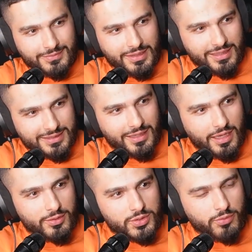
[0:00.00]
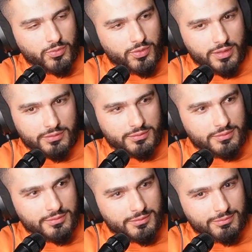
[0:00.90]
As in, like, I'll stop doing it.
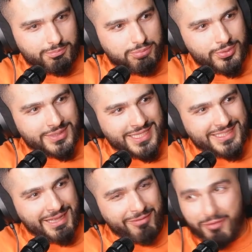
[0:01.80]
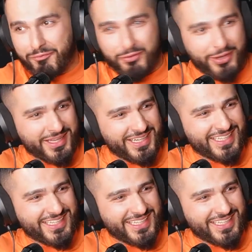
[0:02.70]
Puts his other foot in.